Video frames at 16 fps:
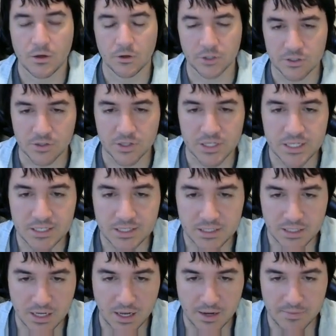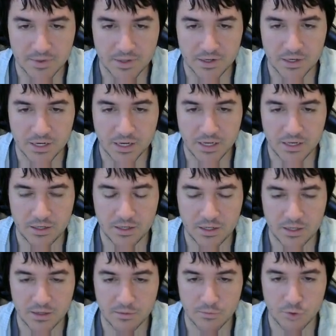Okay, so this time the knight
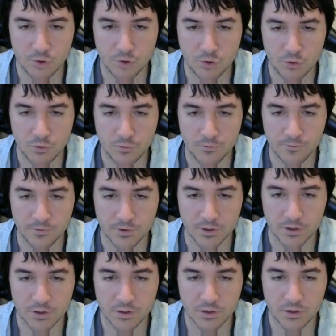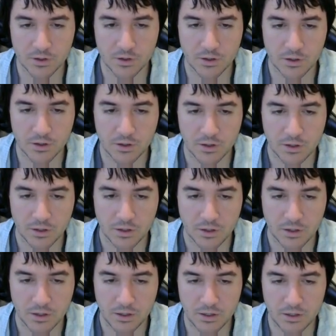can move
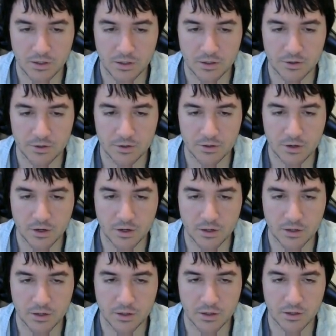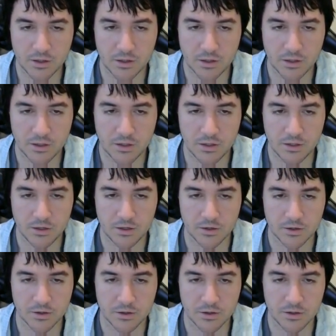here,
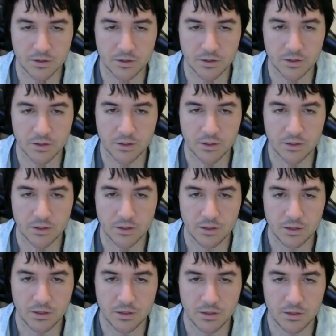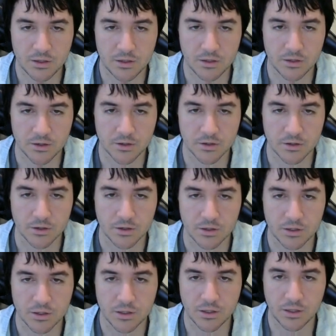here, here,
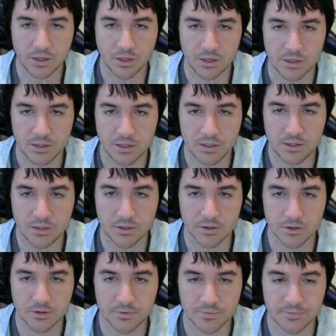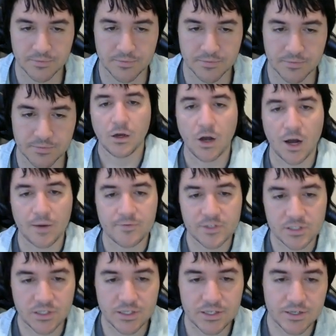and here.
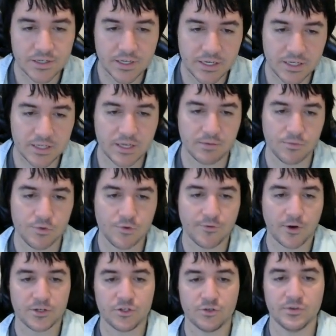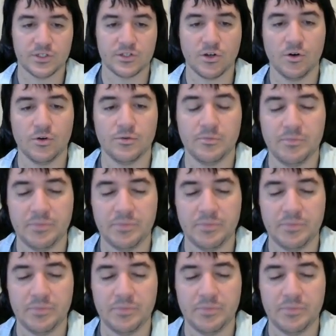Obviously, the knight can't move onto its own